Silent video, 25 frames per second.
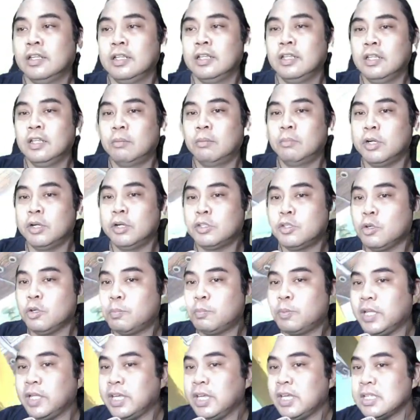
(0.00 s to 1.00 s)
number 2,
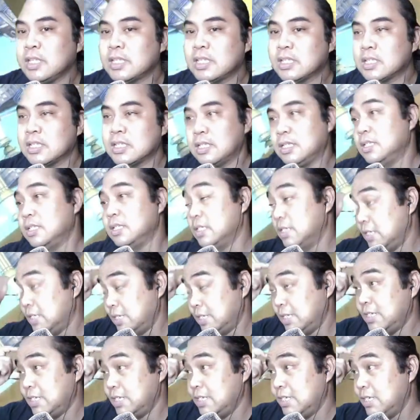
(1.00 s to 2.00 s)
please.
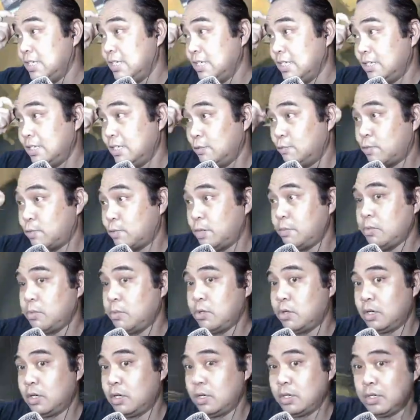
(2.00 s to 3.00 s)
One
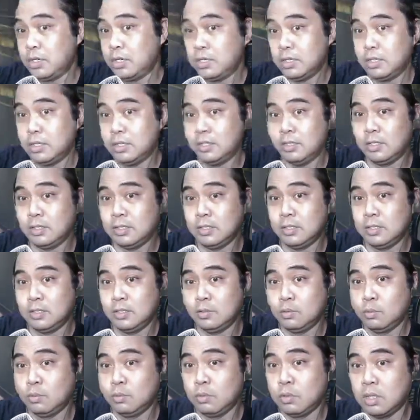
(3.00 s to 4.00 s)
more,
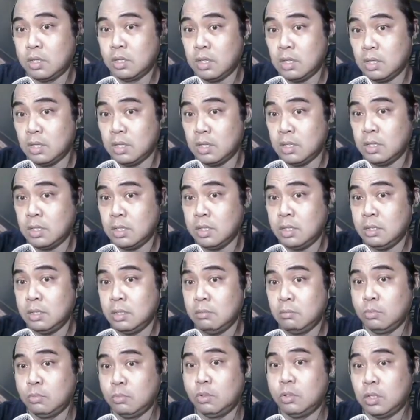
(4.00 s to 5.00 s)
one
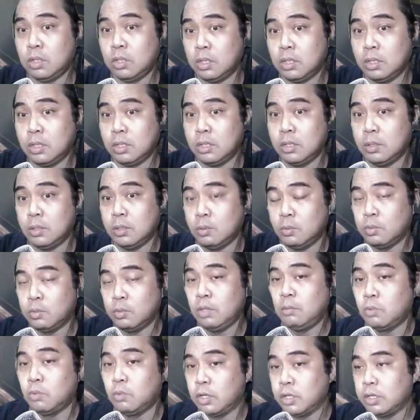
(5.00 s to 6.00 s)
more, one
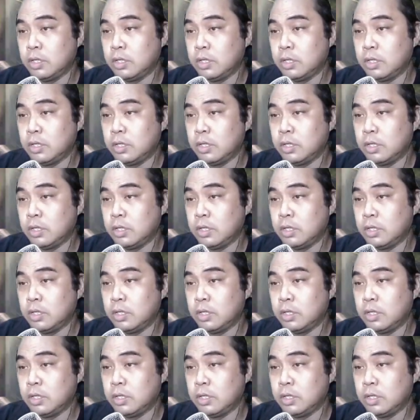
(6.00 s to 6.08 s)
more,